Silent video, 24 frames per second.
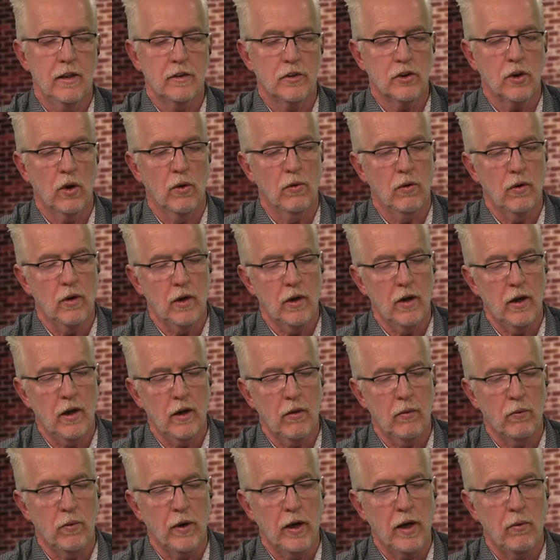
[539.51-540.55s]
So
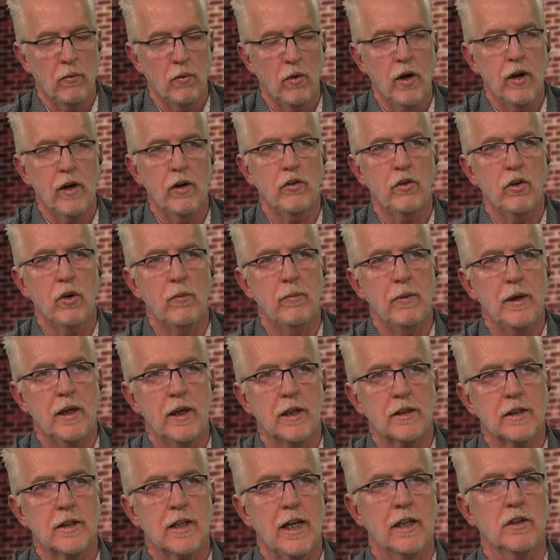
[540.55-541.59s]
what I want to do,
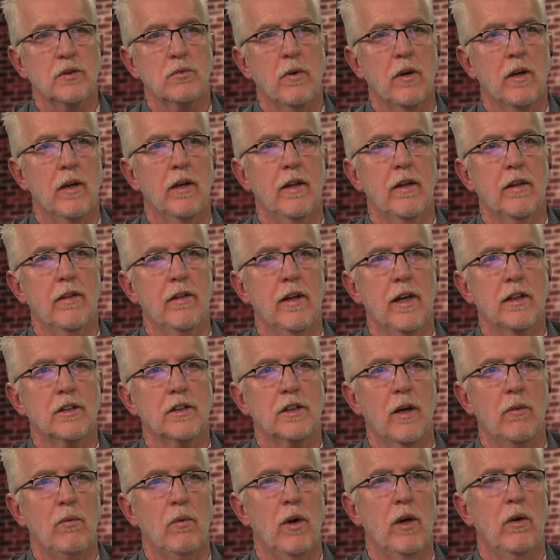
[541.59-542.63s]
because that's one of the
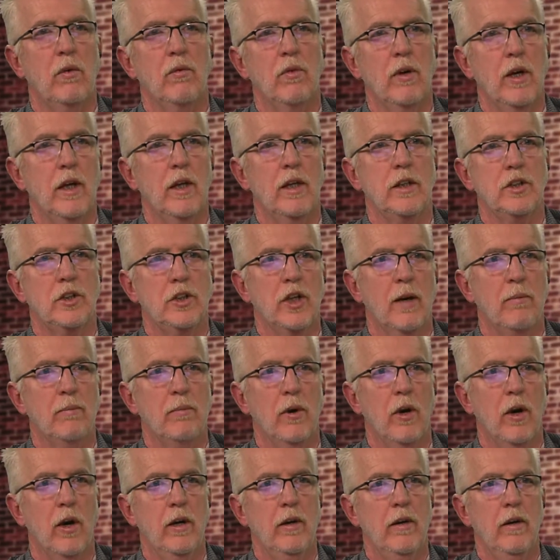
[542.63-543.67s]
things I want to really
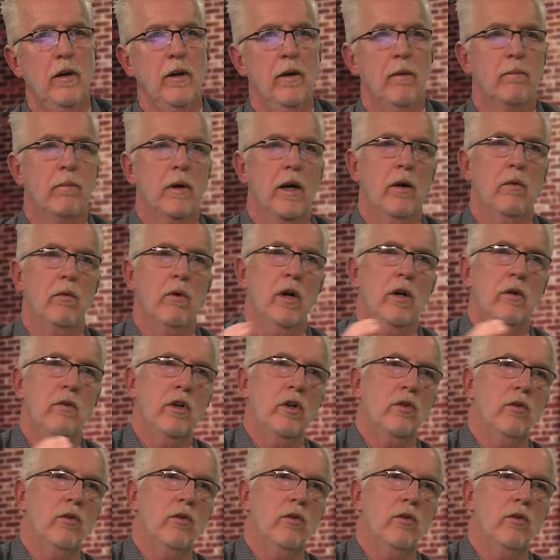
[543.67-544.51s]
jump on, but I want to